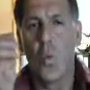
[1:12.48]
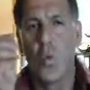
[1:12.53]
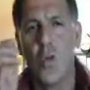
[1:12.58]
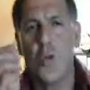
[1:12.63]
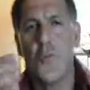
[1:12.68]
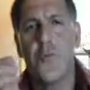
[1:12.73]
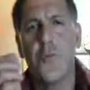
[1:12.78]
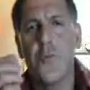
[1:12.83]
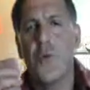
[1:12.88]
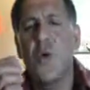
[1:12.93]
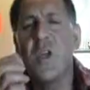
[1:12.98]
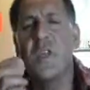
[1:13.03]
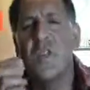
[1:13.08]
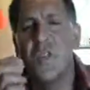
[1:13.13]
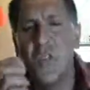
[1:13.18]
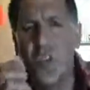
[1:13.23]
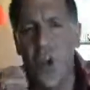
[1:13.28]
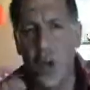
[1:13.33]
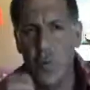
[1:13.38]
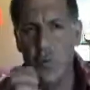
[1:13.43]
If we
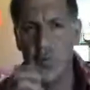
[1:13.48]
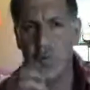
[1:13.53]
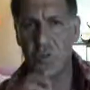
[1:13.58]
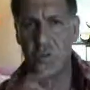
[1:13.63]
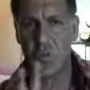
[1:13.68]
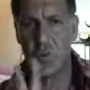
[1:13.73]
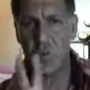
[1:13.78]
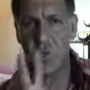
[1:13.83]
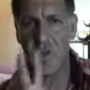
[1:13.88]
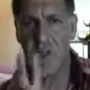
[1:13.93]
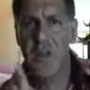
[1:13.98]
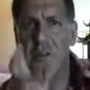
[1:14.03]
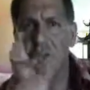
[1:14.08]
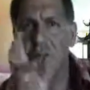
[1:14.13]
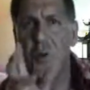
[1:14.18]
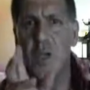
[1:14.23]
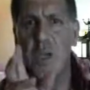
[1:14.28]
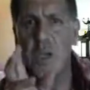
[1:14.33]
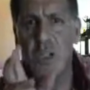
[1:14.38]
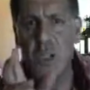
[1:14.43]
don't do that,
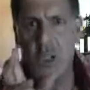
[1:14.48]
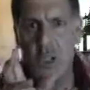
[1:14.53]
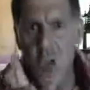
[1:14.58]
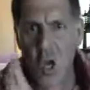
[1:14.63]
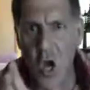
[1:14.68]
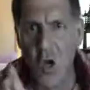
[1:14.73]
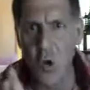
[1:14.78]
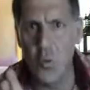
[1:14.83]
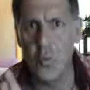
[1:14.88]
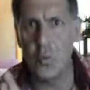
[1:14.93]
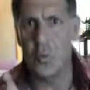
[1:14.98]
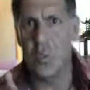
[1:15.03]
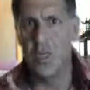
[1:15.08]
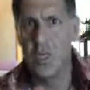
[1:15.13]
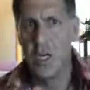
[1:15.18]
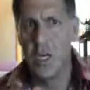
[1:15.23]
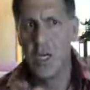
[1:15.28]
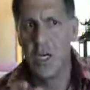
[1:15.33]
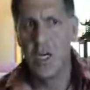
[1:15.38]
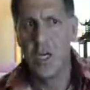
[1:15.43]
if we don't
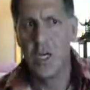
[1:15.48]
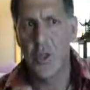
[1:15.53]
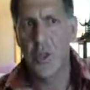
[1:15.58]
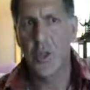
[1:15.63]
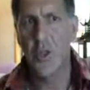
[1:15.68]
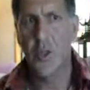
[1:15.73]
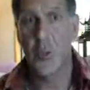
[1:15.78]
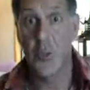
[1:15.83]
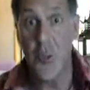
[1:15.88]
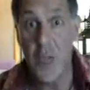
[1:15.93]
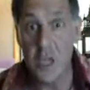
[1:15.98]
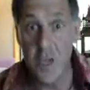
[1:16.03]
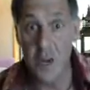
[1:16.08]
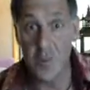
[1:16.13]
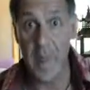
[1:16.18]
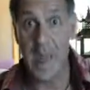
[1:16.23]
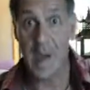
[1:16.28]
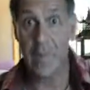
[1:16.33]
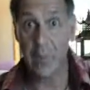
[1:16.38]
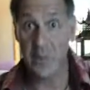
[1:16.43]
think
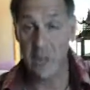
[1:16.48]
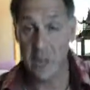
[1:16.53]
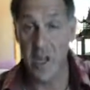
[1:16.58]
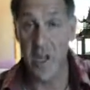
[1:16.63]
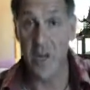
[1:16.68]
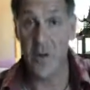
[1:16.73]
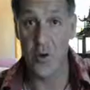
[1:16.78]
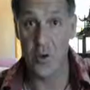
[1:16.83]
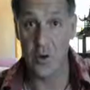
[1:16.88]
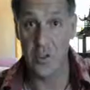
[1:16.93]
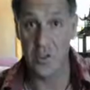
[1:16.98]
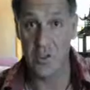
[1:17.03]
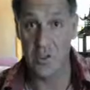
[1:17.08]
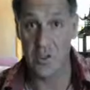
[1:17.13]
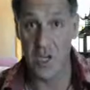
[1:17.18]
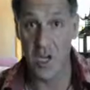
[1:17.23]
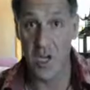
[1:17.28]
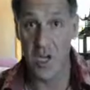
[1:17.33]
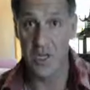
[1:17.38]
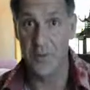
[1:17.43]
about what's going on
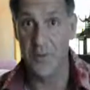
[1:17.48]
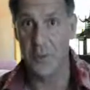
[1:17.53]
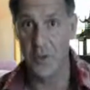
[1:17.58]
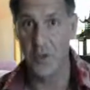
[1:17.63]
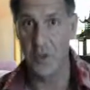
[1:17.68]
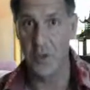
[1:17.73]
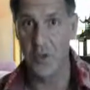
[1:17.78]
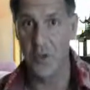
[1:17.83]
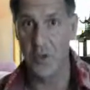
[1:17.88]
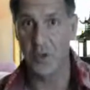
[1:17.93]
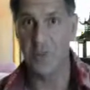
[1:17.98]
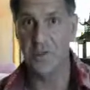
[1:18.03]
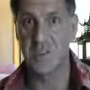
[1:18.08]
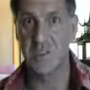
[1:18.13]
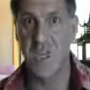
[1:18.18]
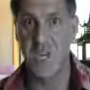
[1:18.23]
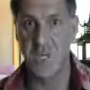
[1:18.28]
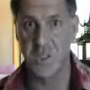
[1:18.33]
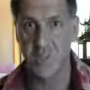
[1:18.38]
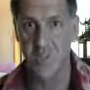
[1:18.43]
inside, if we don't
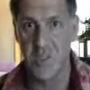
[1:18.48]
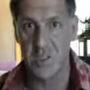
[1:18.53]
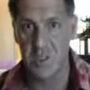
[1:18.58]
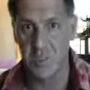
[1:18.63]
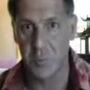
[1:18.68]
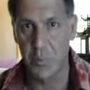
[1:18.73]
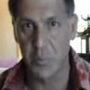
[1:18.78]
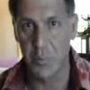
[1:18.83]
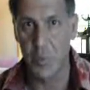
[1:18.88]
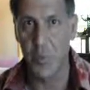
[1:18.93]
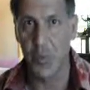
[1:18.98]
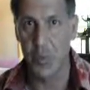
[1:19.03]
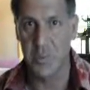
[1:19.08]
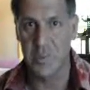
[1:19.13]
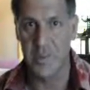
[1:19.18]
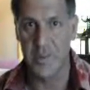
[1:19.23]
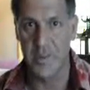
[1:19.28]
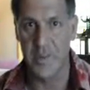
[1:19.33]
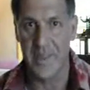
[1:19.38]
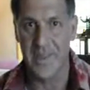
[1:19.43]
start to explore
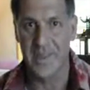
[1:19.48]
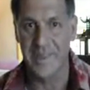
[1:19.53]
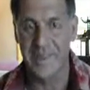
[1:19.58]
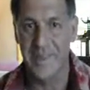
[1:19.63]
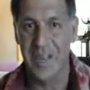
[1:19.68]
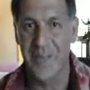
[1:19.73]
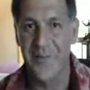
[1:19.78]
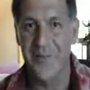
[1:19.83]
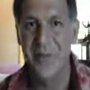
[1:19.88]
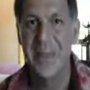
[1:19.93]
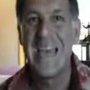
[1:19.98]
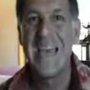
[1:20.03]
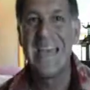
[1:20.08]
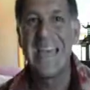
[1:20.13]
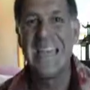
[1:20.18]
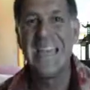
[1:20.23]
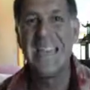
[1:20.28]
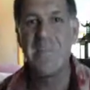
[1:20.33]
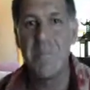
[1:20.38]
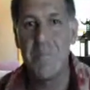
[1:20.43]
some of that stuff,
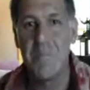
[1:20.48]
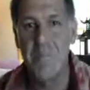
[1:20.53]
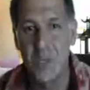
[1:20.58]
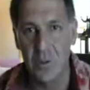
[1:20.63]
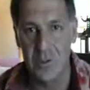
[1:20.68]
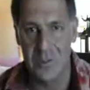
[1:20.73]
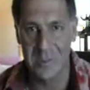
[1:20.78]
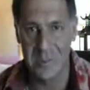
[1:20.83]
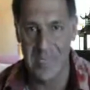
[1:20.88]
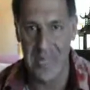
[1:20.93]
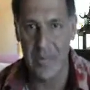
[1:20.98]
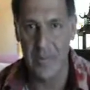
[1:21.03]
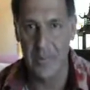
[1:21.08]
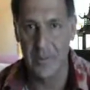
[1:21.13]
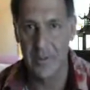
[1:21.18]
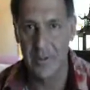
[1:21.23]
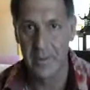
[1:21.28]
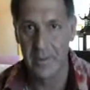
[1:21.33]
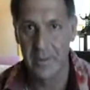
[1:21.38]
it builds up